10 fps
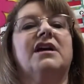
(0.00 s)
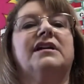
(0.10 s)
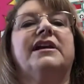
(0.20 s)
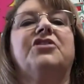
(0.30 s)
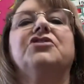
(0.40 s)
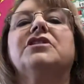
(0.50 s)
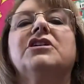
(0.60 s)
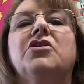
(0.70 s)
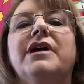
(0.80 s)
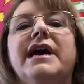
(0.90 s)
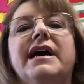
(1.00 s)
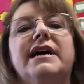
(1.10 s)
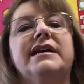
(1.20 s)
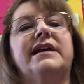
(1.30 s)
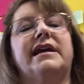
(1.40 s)
now you can go
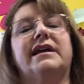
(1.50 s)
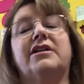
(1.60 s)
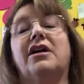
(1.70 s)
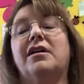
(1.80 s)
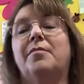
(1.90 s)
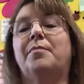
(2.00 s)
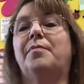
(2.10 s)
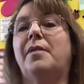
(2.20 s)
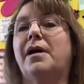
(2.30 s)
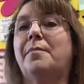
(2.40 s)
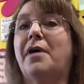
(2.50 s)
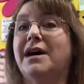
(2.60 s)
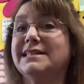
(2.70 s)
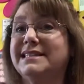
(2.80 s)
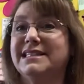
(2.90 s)
ahead and
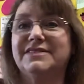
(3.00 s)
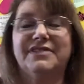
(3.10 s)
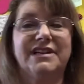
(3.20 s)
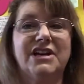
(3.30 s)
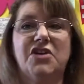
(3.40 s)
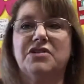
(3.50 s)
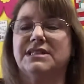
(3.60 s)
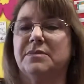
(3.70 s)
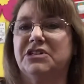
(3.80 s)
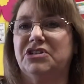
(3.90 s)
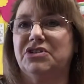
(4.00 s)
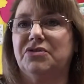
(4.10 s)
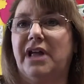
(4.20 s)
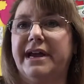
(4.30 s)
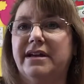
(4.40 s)
pause this video as much as you'd
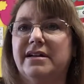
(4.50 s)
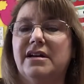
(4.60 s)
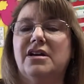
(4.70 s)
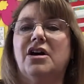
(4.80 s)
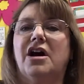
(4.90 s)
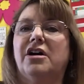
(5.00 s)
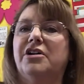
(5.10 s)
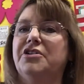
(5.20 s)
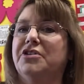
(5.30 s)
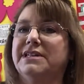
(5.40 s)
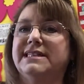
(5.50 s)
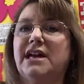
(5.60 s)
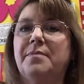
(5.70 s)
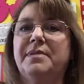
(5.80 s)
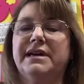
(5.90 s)
like, or you could
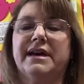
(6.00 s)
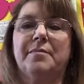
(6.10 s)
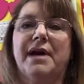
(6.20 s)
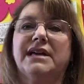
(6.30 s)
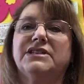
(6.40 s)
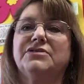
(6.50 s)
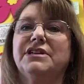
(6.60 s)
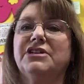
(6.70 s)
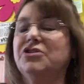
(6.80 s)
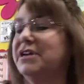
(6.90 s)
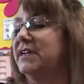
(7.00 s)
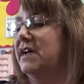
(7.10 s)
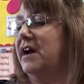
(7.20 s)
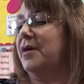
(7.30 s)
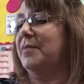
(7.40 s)
stop it, come back to it. You can,
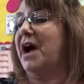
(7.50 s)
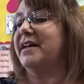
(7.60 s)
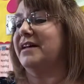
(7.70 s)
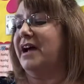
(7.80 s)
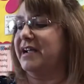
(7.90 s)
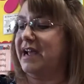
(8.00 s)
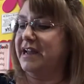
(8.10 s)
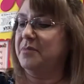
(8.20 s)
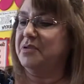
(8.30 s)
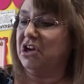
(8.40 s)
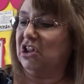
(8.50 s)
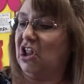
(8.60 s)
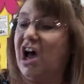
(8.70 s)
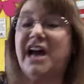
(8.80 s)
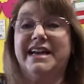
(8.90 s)
I kind of put a
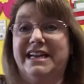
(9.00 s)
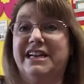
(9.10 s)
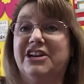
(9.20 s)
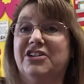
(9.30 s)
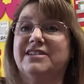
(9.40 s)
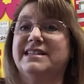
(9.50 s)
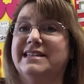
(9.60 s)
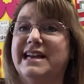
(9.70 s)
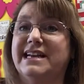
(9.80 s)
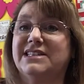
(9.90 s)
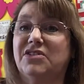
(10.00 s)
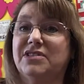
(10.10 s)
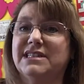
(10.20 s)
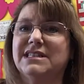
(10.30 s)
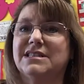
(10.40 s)
lot in here today, so
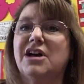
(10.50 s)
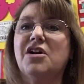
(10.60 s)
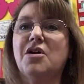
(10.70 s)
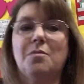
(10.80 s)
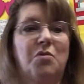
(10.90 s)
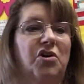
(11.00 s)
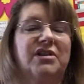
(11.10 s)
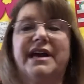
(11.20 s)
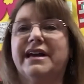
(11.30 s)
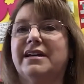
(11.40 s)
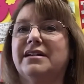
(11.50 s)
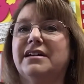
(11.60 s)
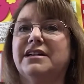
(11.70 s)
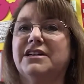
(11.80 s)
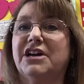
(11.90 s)
this is more like
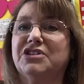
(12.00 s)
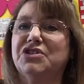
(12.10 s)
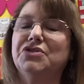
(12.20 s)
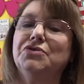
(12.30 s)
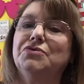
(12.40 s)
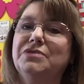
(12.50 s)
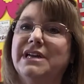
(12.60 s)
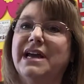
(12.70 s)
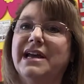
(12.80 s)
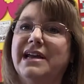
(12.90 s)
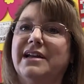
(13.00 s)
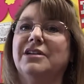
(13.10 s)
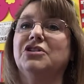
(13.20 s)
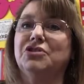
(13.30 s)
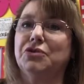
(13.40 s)
a 2-day
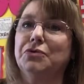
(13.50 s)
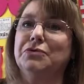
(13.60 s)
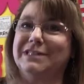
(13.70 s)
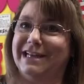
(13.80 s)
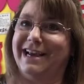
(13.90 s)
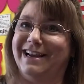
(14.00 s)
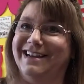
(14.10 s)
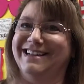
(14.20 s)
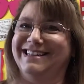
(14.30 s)
Tuesday.